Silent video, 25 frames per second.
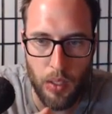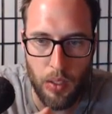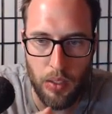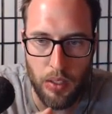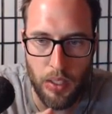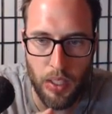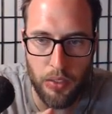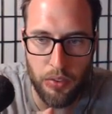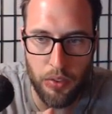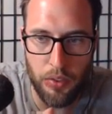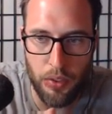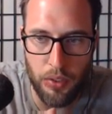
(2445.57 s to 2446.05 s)

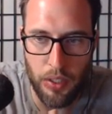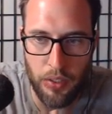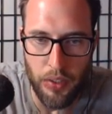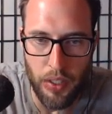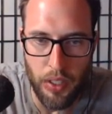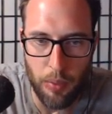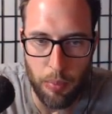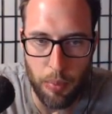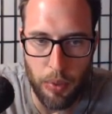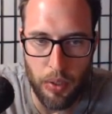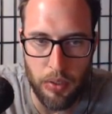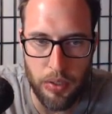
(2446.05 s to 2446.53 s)
gift certificate
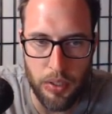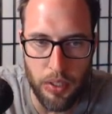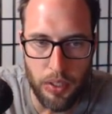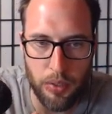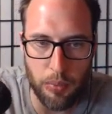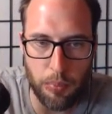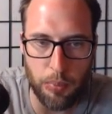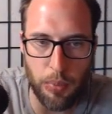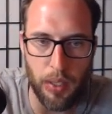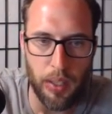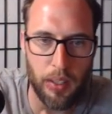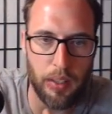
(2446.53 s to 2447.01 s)
purchase,
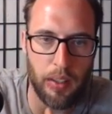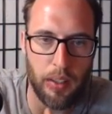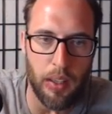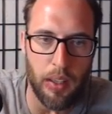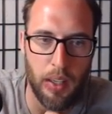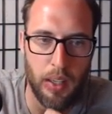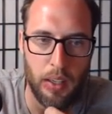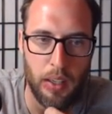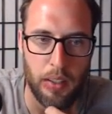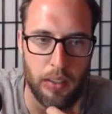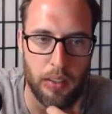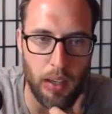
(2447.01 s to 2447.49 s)
but
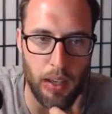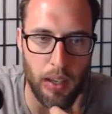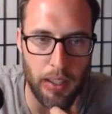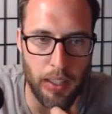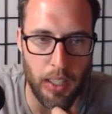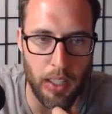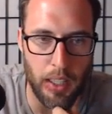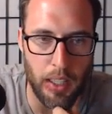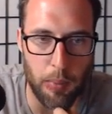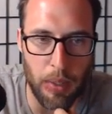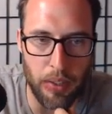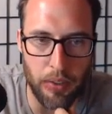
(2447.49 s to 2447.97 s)
talking
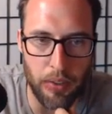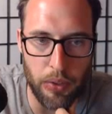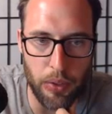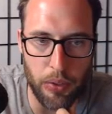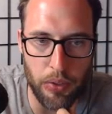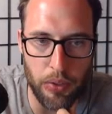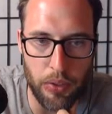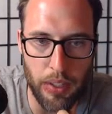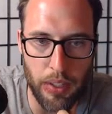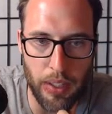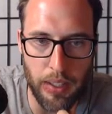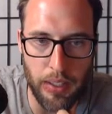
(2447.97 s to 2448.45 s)
about those
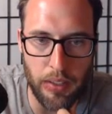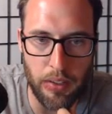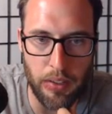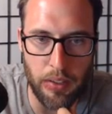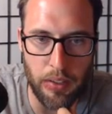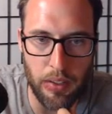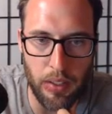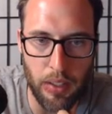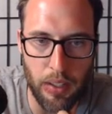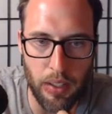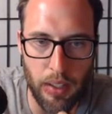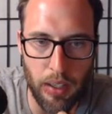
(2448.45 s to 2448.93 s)
things,
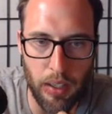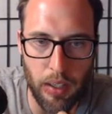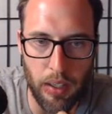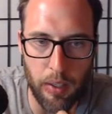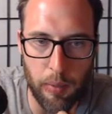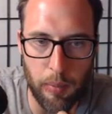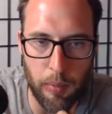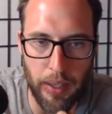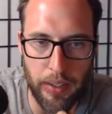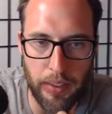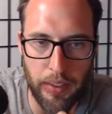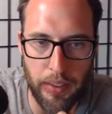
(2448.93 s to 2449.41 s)

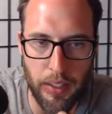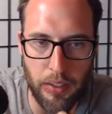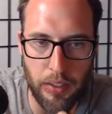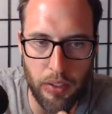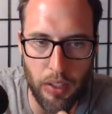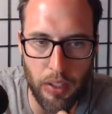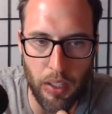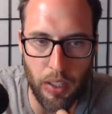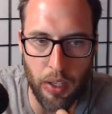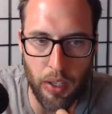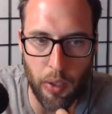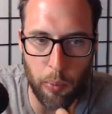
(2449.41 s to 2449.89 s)
I think it's going
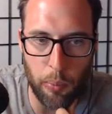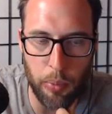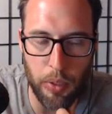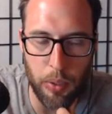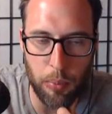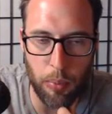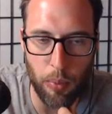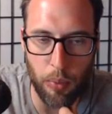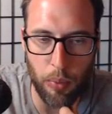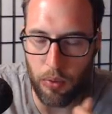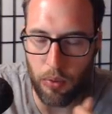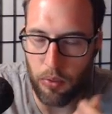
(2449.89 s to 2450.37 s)
to help
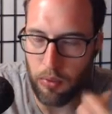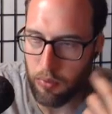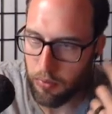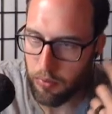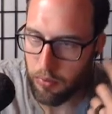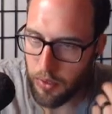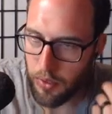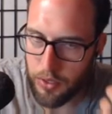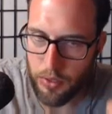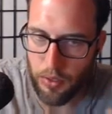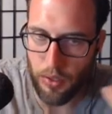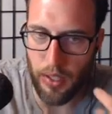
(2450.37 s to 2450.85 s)
people
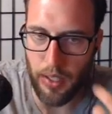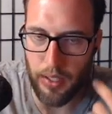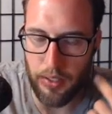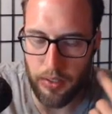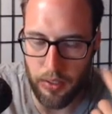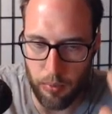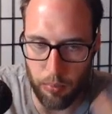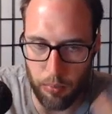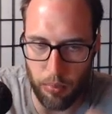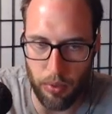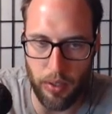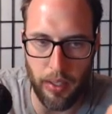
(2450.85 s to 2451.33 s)

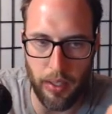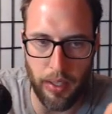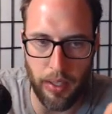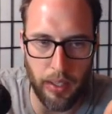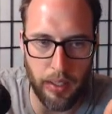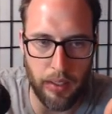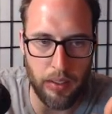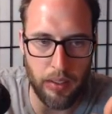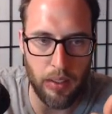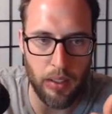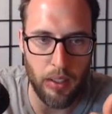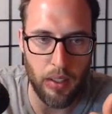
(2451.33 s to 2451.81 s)
visualize and
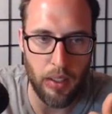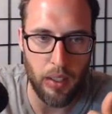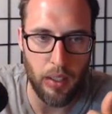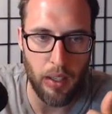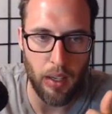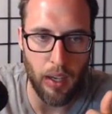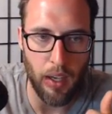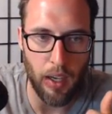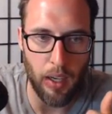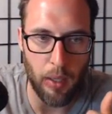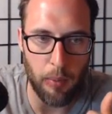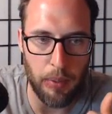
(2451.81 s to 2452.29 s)
plan.
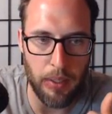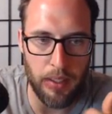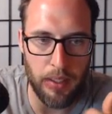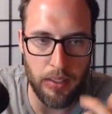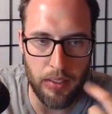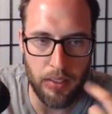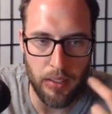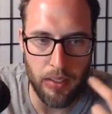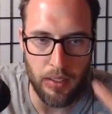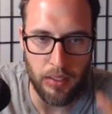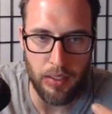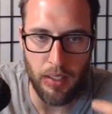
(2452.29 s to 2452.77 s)
And
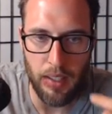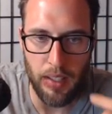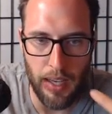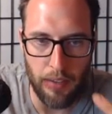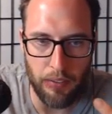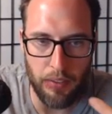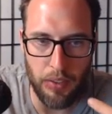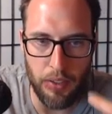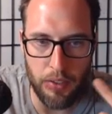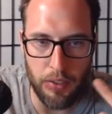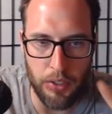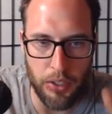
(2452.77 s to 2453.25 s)
this doesn't
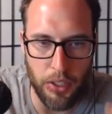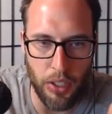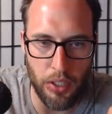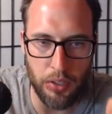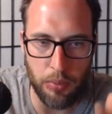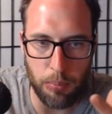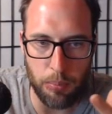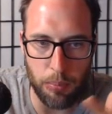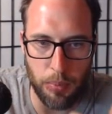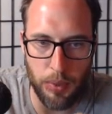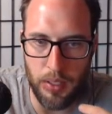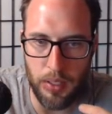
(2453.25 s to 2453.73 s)
have to
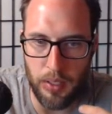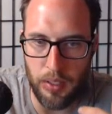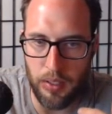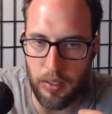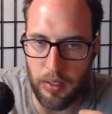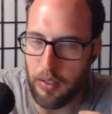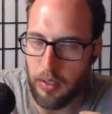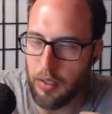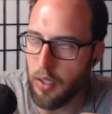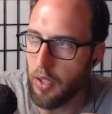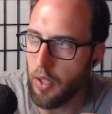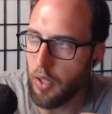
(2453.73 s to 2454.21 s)
just
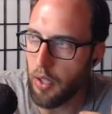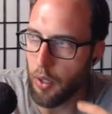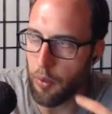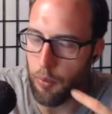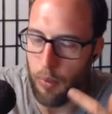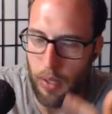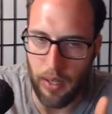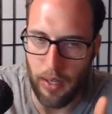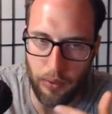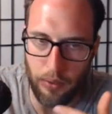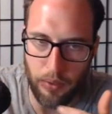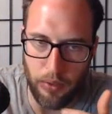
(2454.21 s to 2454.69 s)
be
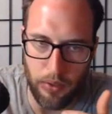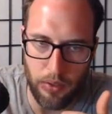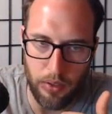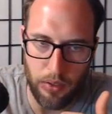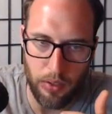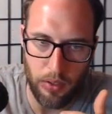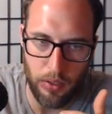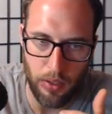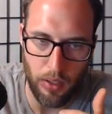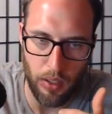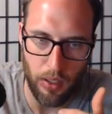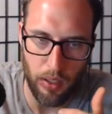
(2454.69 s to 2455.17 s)

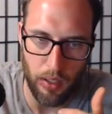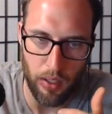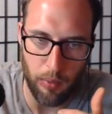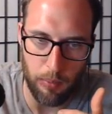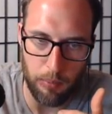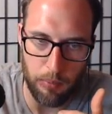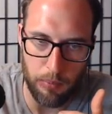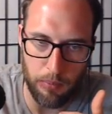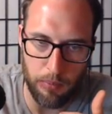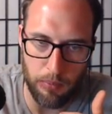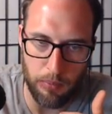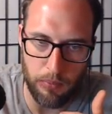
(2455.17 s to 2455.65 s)
around
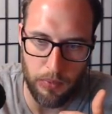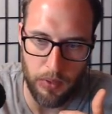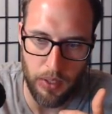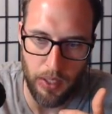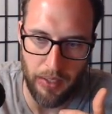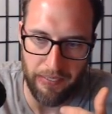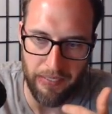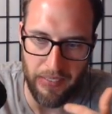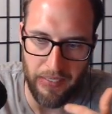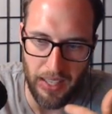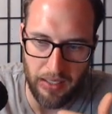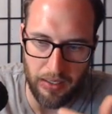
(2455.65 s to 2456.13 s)

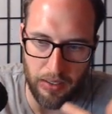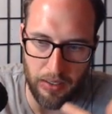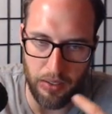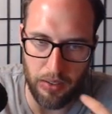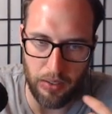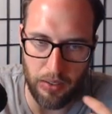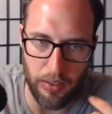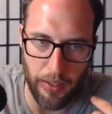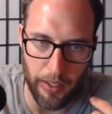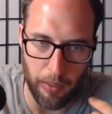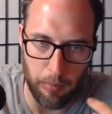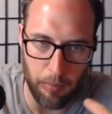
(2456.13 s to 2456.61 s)

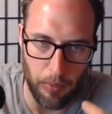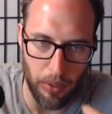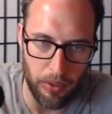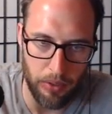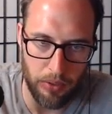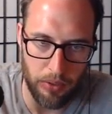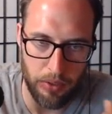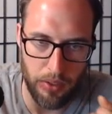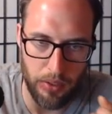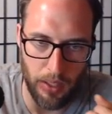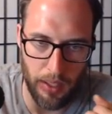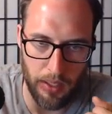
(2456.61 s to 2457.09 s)
events like
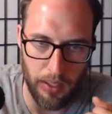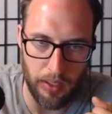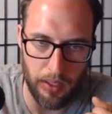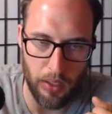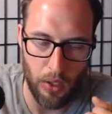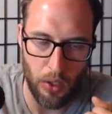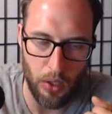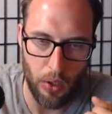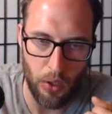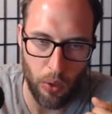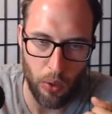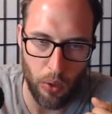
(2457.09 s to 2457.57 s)
Mother's
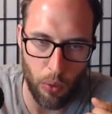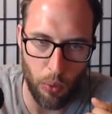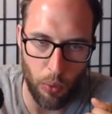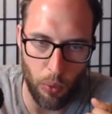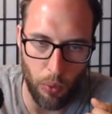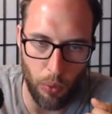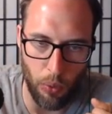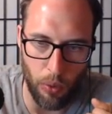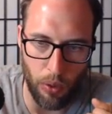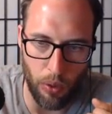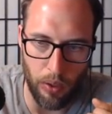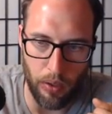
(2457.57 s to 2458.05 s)
Day
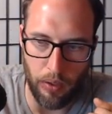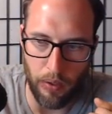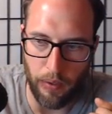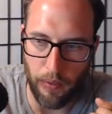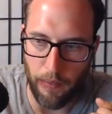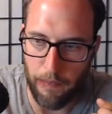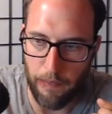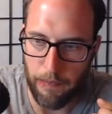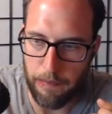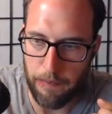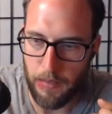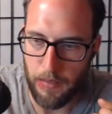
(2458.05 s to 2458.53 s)

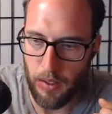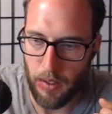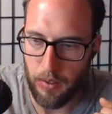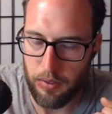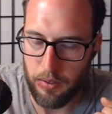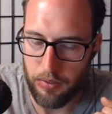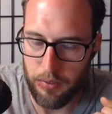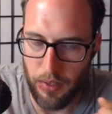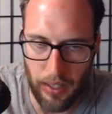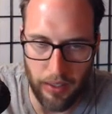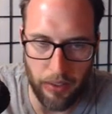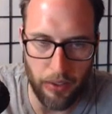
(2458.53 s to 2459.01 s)
or
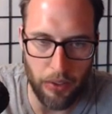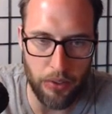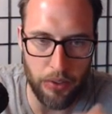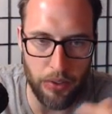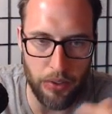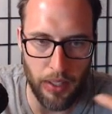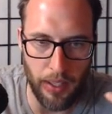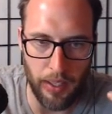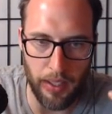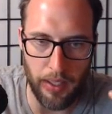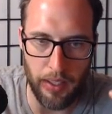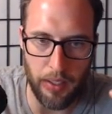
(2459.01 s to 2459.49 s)

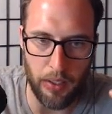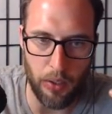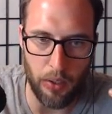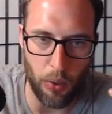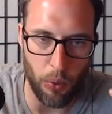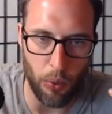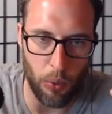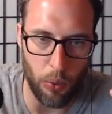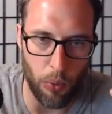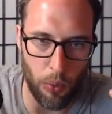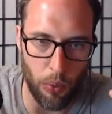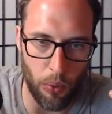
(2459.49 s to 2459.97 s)
Father's Day
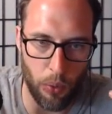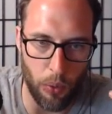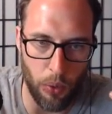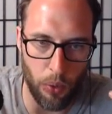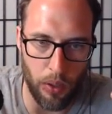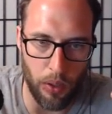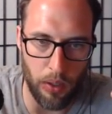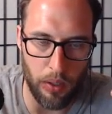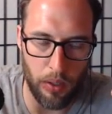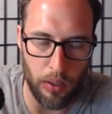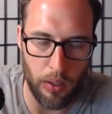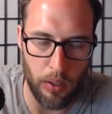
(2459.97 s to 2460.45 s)

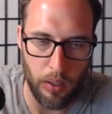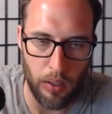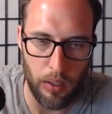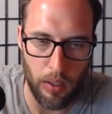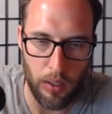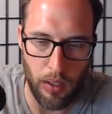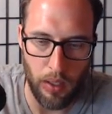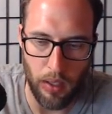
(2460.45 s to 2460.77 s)
or